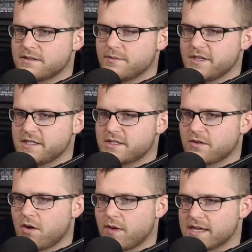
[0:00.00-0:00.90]
Some of these
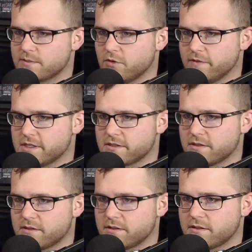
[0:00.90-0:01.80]
slow ass movies.
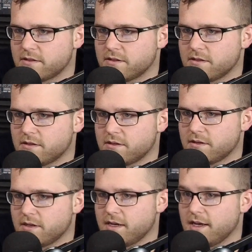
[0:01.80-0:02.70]
Yeah,
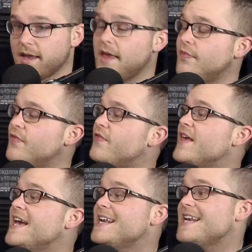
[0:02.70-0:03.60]
no. And
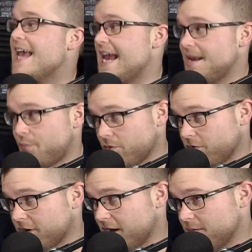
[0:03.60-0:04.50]
then
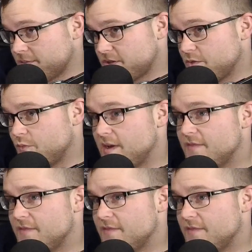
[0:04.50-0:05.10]
April comes and